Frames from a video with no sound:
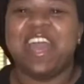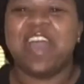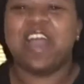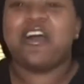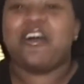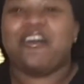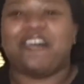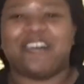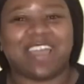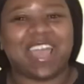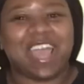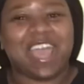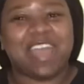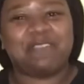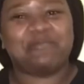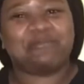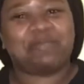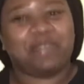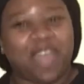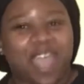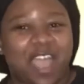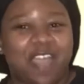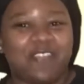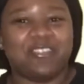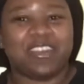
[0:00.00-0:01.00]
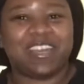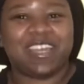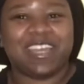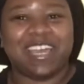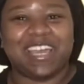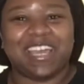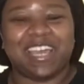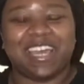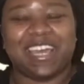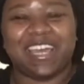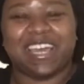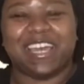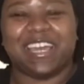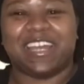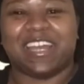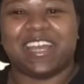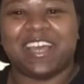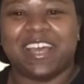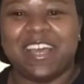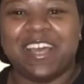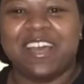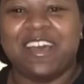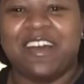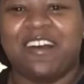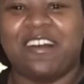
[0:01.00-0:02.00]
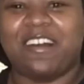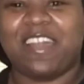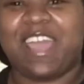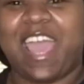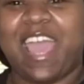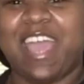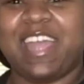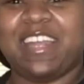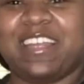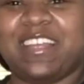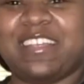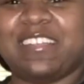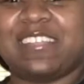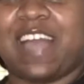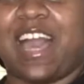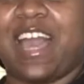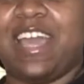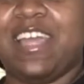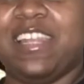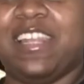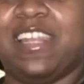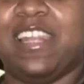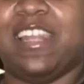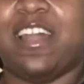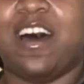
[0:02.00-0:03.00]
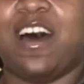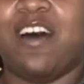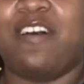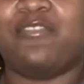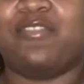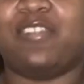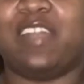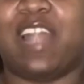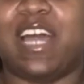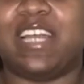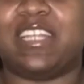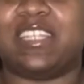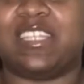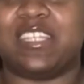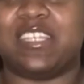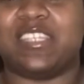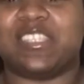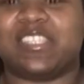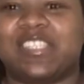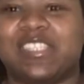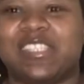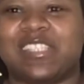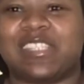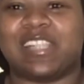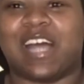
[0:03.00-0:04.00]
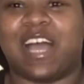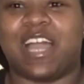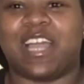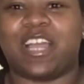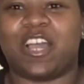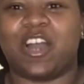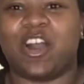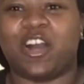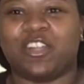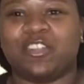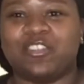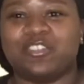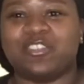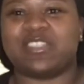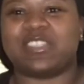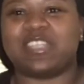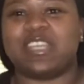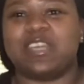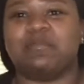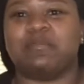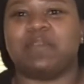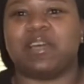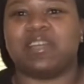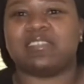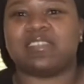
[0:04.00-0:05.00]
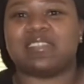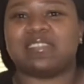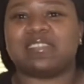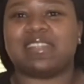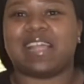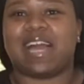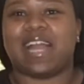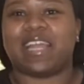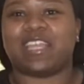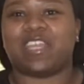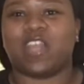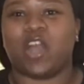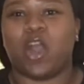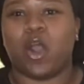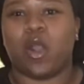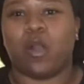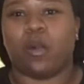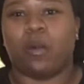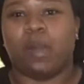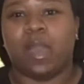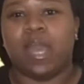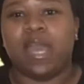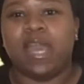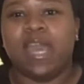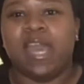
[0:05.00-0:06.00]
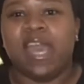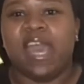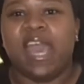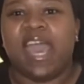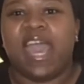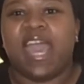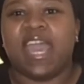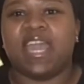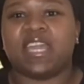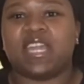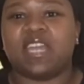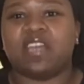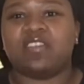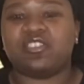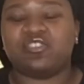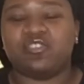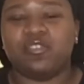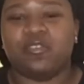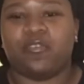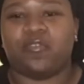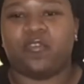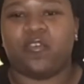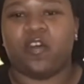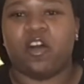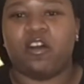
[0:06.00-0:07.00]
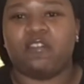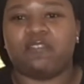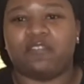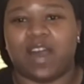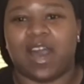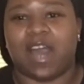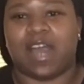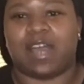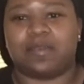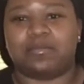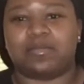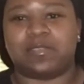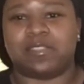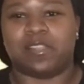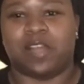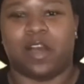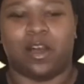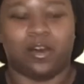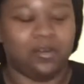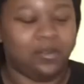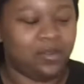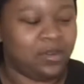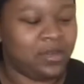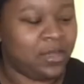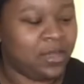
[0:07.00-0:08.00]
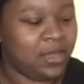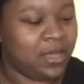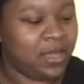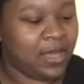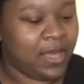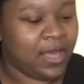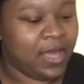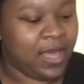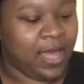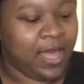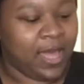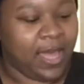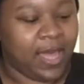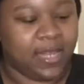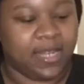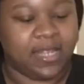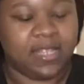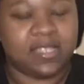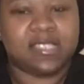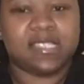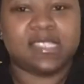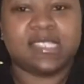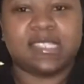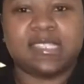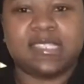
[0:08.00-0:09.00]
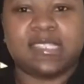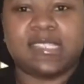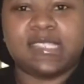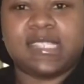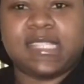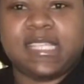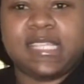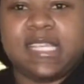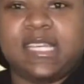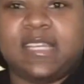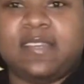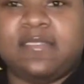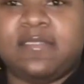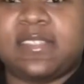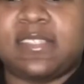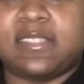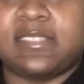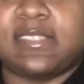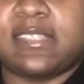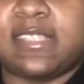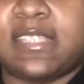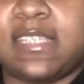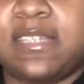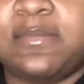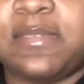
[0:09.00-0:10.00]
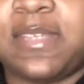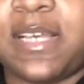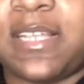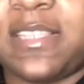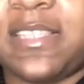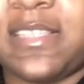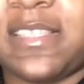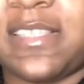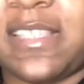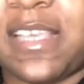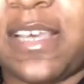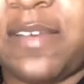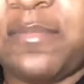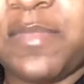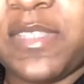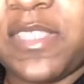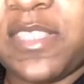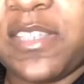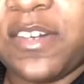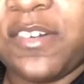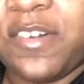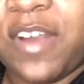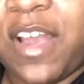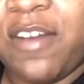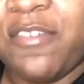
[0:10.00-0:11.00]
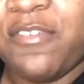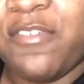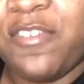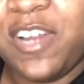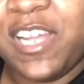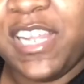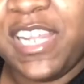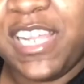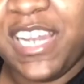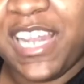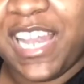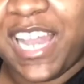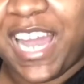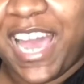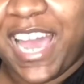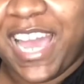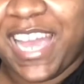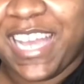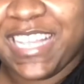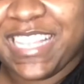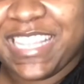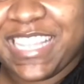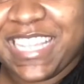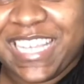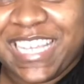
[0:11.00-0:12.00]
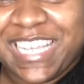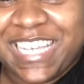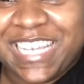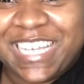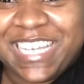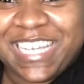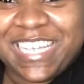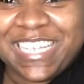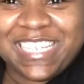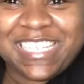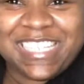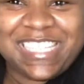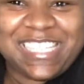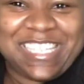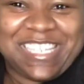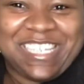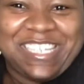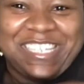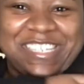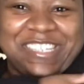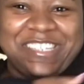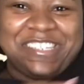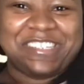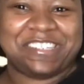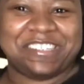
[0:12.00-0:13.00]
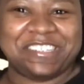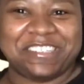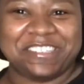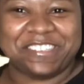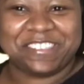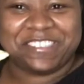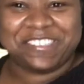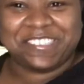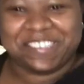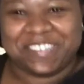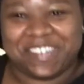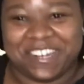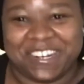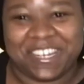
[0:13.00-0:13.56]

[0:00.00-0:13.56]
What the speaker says: Okay, period. Okay, this, I love like this like color scheme because it's like, yo, it gives you fall vibes, no? And this is the sleeves. The sleeves got the same material. I really like this. Ew.